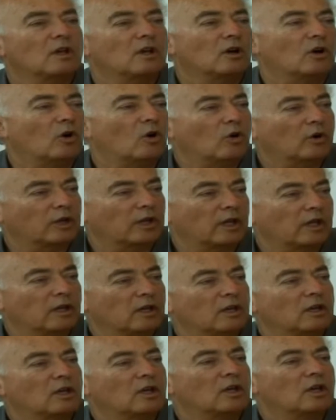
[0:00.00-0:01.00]

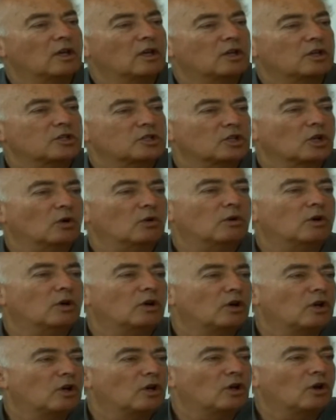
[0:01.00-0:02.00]
Okay, so
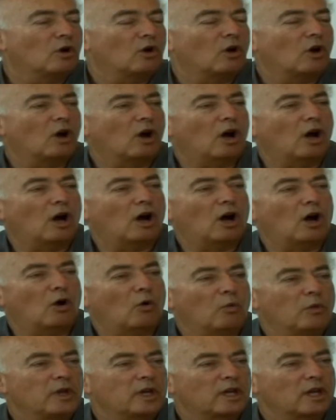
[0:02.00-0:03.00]

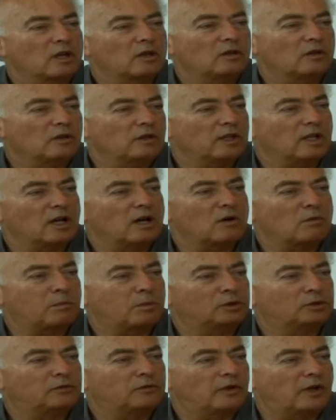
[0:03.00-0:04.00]
we can now
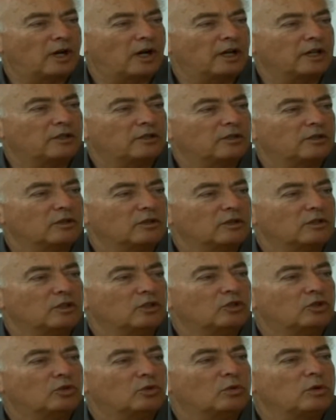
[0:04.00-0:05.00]
provide an
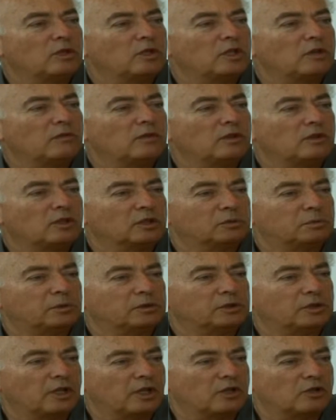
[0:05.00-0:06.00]
intuitive
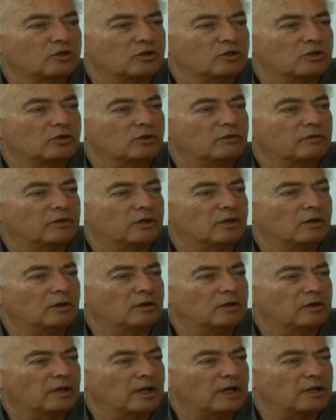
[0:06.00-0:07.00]
interpretation of the
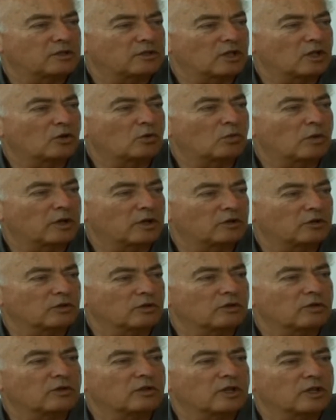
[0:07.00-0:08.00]
last
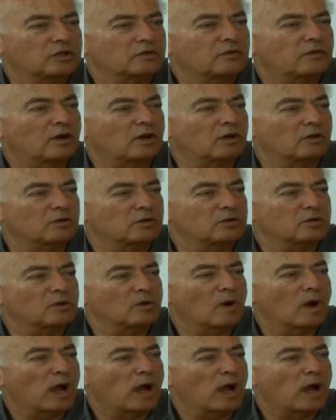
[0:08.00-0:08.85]
equation as follows.